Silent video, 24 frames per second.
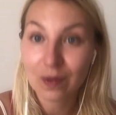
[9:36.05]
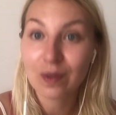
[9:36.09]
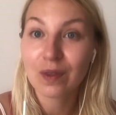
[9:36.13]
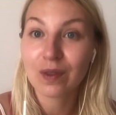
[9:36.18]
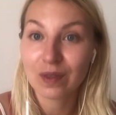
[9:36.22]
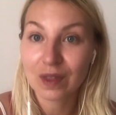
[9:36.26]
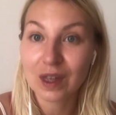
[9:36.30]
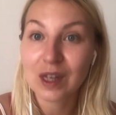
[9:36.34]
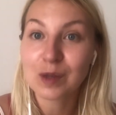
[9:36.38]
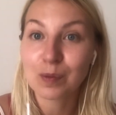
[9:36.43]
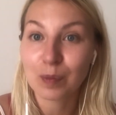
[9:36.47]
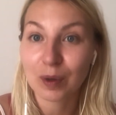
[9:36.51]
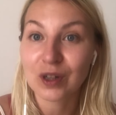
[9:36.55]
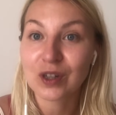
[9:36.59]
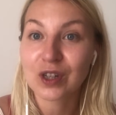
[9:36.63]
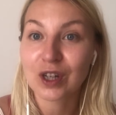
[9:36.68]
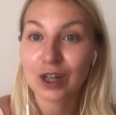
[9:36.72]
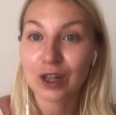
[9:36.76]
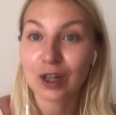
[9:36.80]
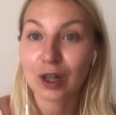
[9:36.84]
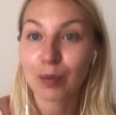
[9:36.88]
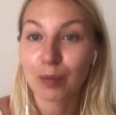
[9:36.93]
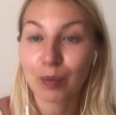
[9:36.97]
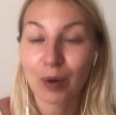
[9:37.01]
this
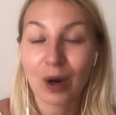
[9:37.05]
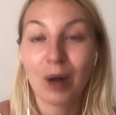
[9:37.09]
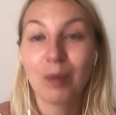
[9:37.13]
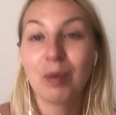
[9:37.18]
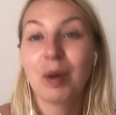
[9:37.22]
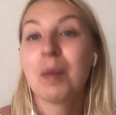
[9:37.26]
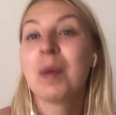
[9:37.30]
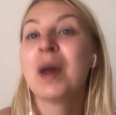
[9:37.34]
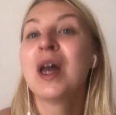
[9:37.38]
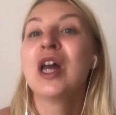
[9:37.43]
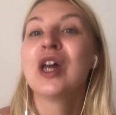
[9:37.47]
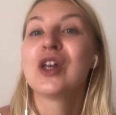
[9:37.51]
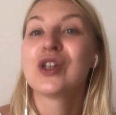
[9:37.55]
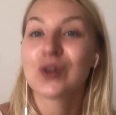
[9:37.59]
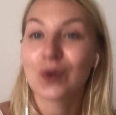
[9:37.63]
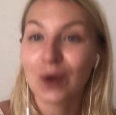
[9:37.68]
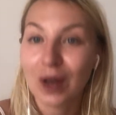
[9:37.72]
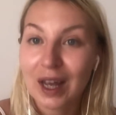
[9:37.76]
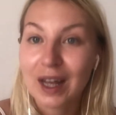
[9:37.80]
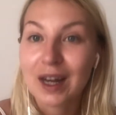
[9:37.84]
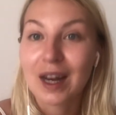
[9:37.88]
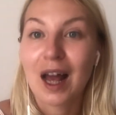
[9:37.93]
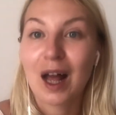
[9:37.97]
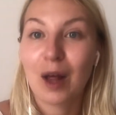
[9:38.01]
particular problem so I
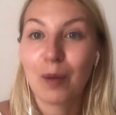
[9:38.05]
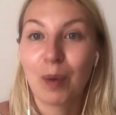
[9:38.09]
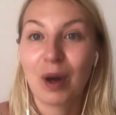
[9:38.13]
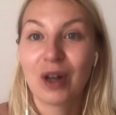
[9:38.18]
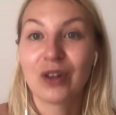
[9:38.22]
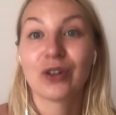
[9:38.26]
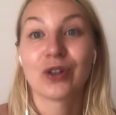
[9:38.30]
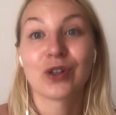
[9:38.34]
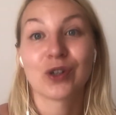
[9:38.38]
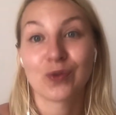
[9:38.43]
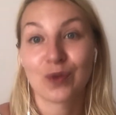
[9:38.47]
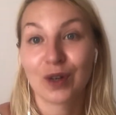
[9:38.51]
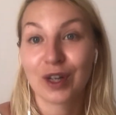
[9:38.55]
can help others.